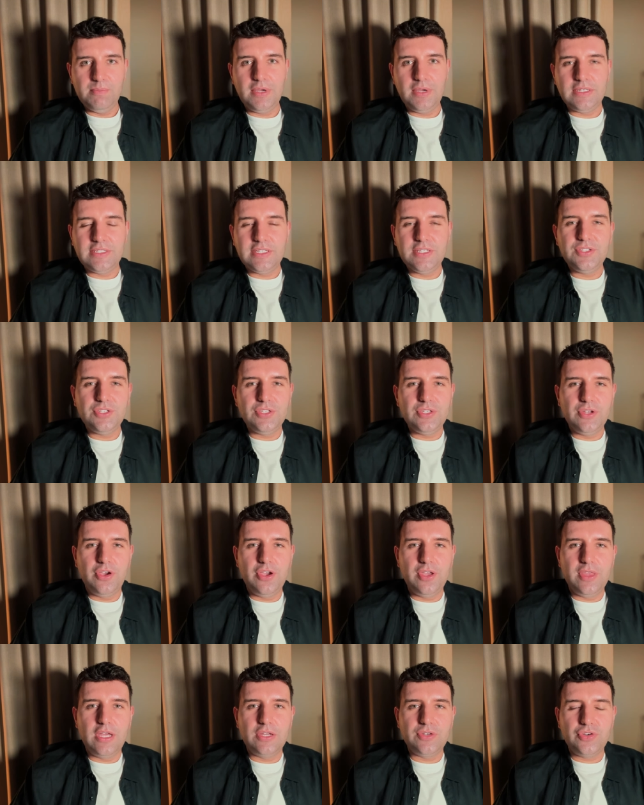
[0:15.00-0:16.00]
But did you
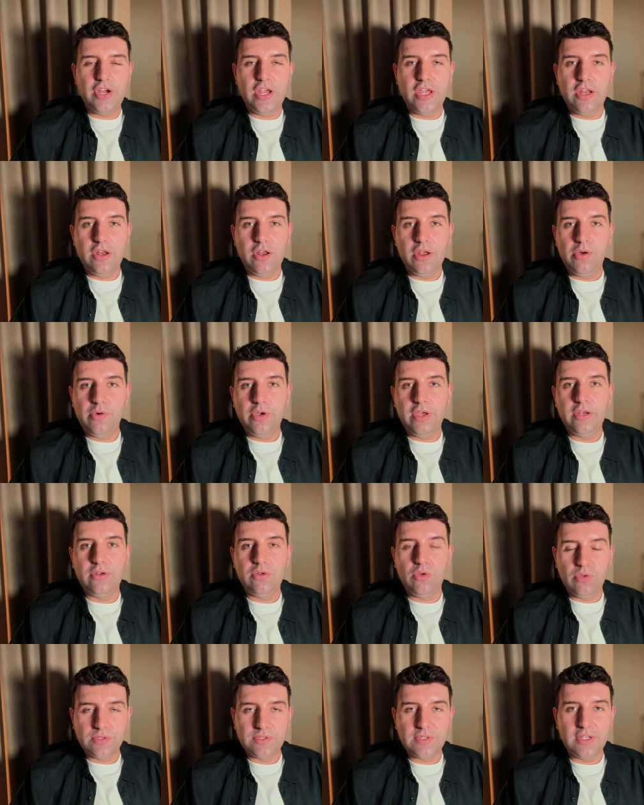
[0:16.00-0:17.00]
know that tretinoin
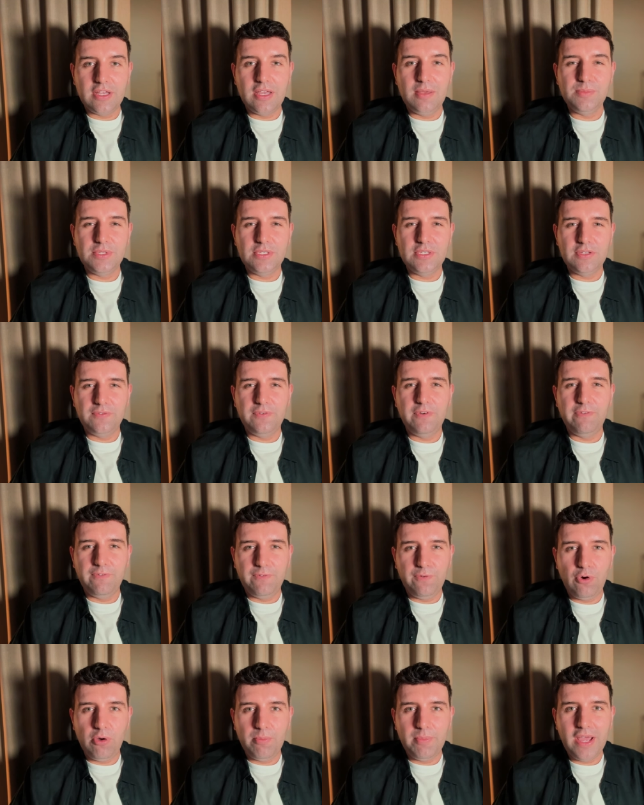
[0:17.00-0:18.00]
also comes in
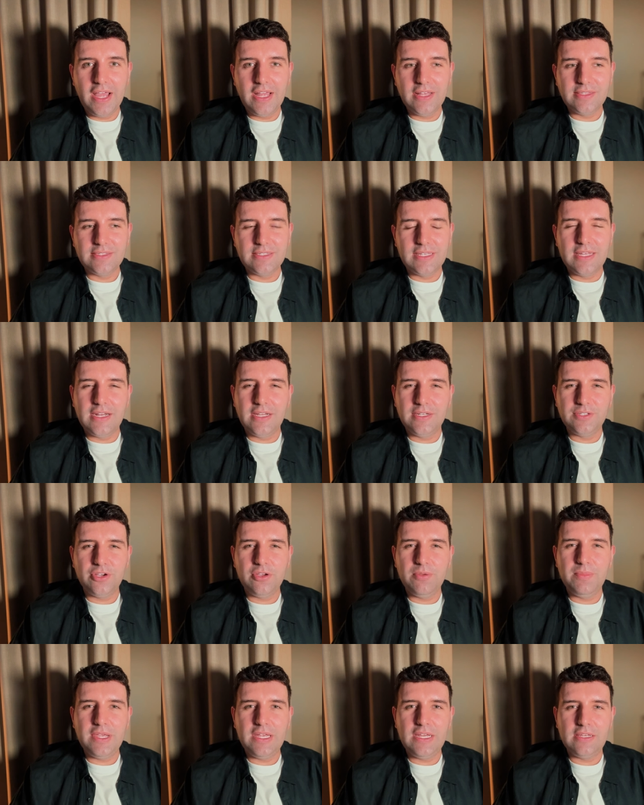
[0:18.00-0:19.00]
different formats? And I
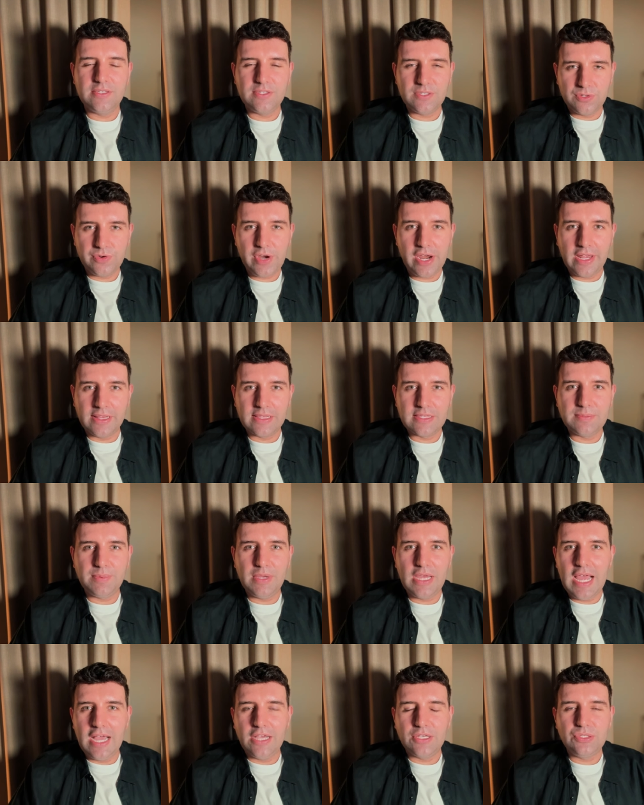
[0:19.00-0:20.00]
don't mean strengths,
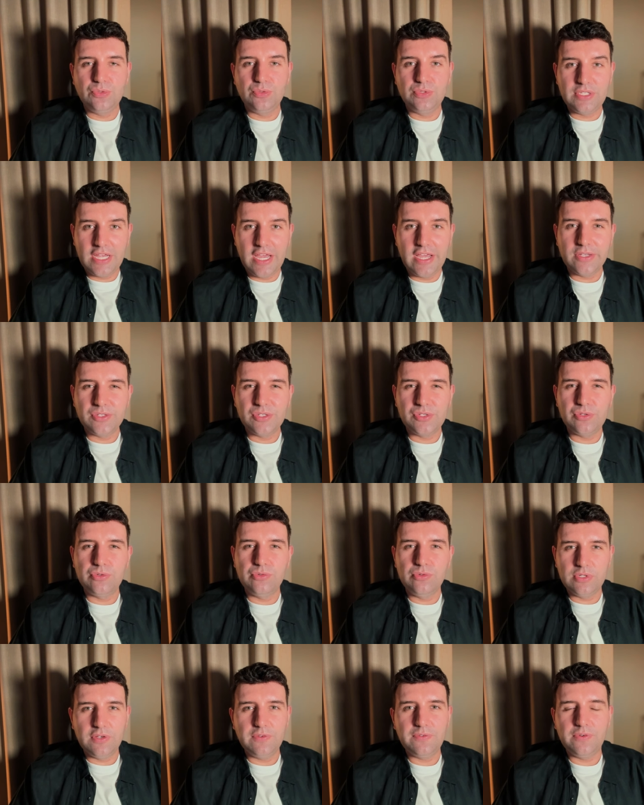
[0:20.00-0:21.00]
but actual
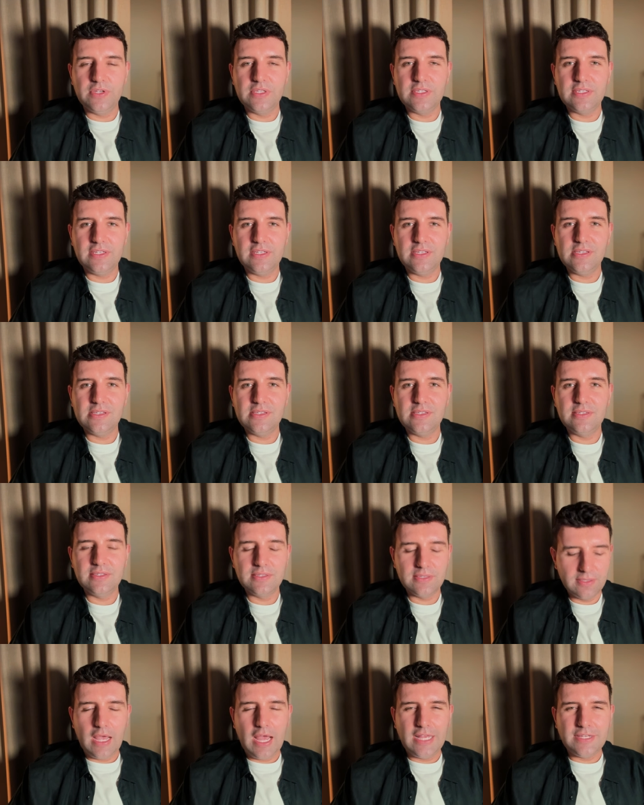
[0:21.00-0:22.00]
textural
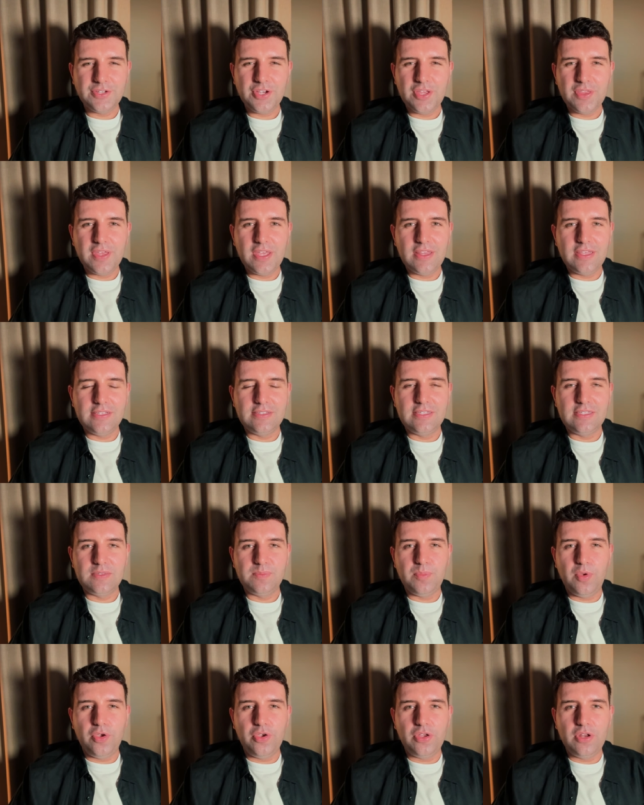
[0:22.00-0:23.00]
differences. I don't think this is
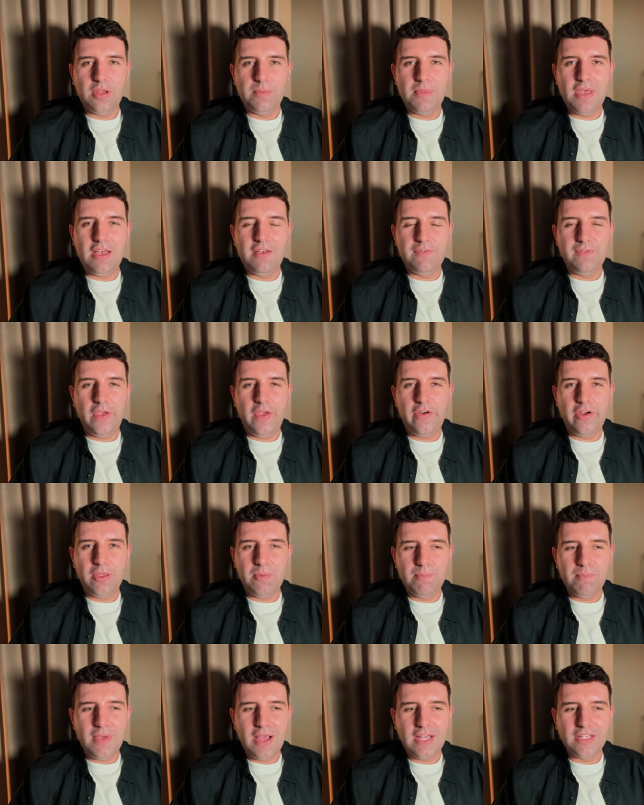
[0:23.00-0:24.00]
spoken about very
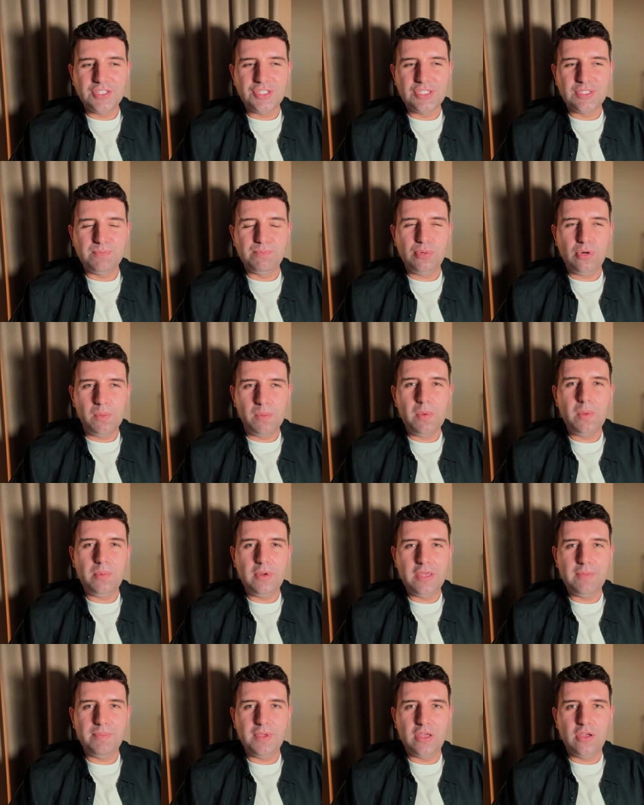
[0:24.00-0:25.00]
much,
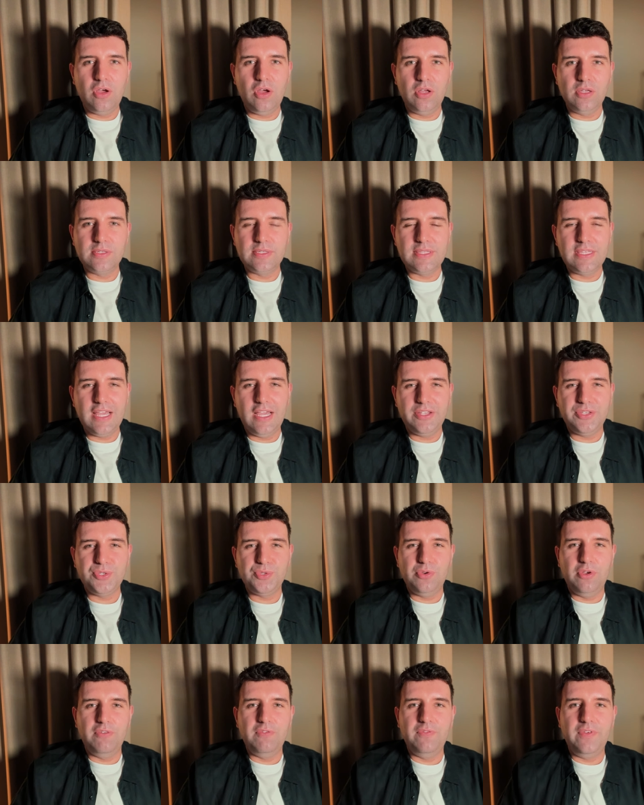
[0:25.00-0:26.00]
probably because the
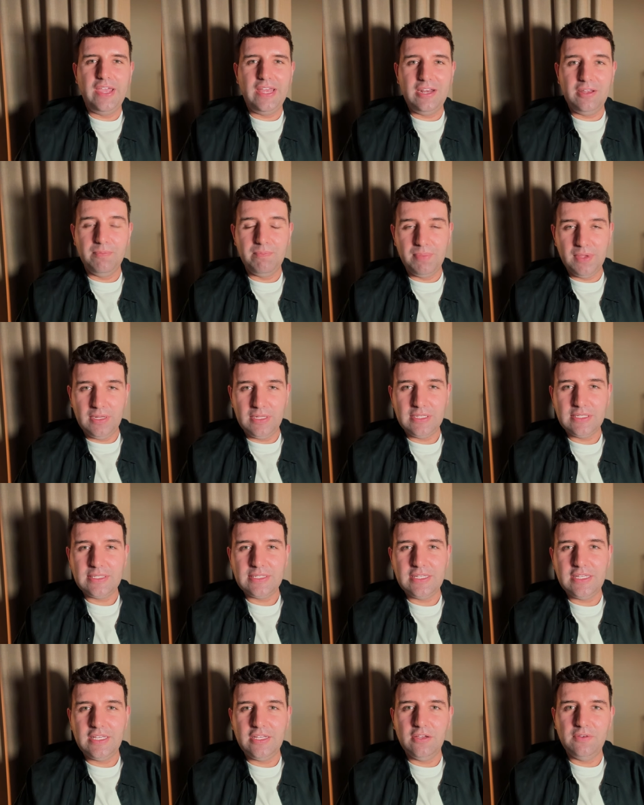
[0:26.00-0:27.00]
actual
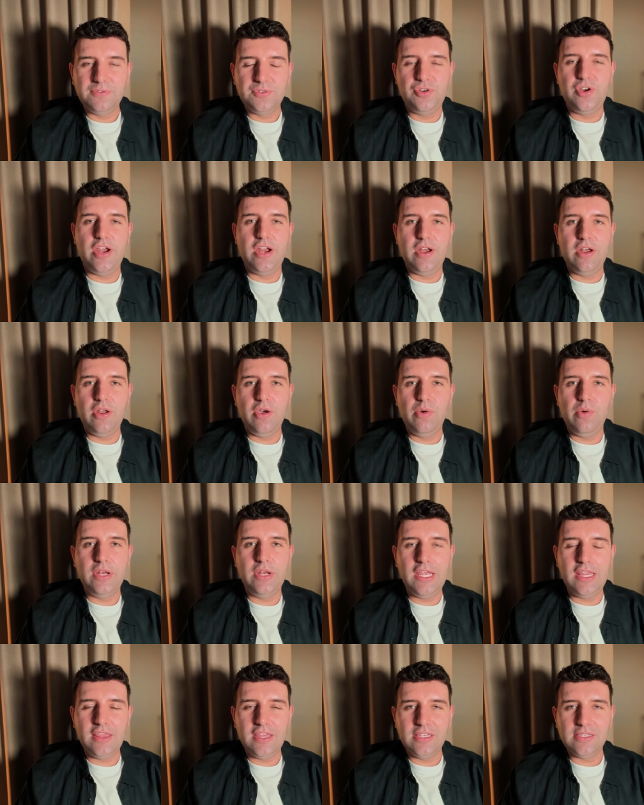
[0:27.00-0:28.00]
availability of
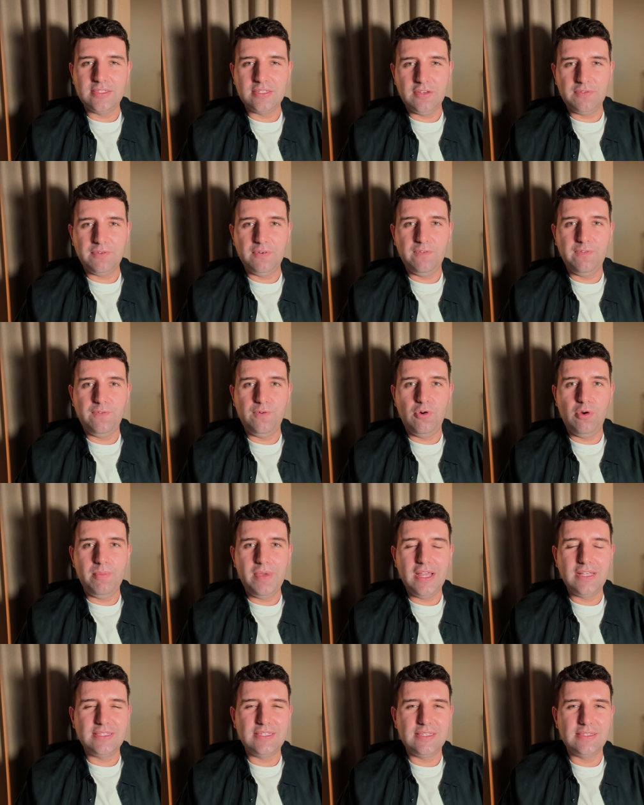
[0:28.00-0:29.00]
tretinoin in these different
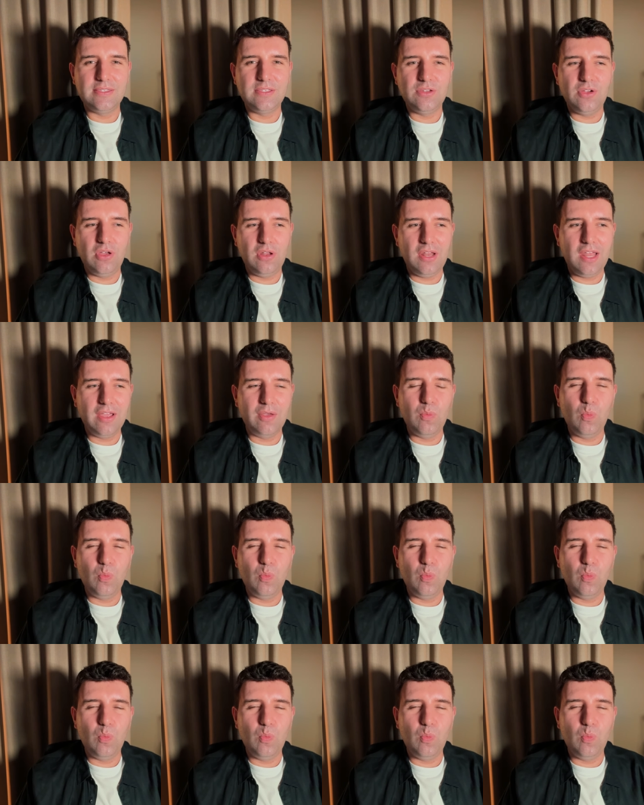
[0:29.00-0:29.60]
formats is not like